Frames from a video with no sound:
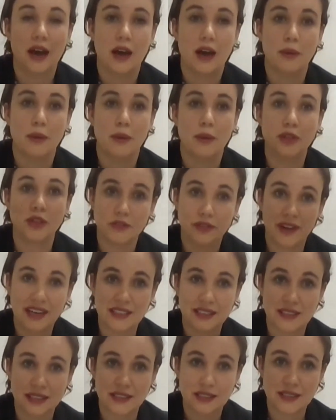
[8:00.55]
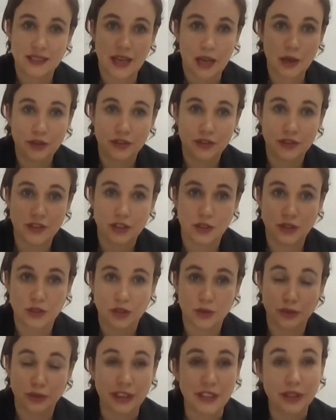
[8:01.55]
The device itself is
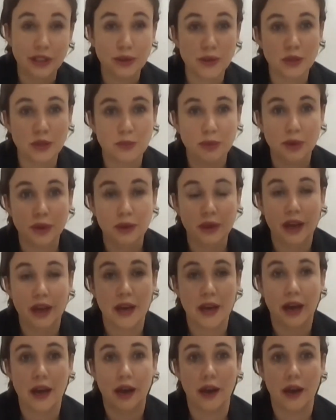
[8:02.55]
also reusable.